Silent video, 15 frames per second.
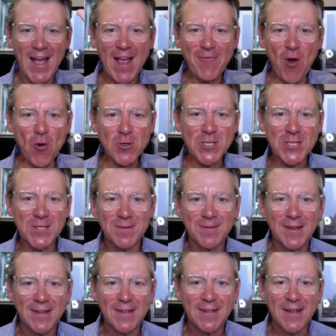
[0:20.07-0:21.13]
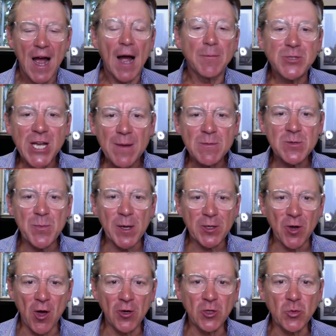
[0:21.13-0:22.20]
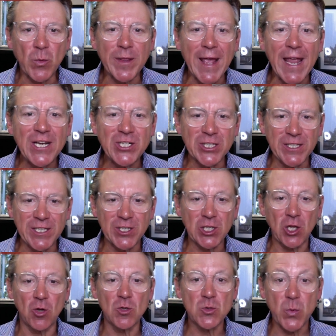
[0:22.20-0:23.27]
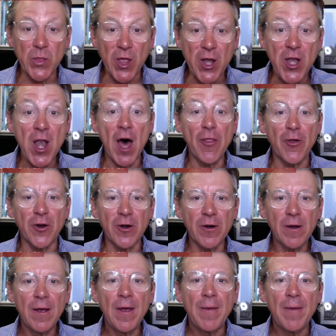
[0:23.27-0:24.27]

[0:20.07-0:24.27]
Hi, folks. I'm James MacDonald with Agent Lead to Close with another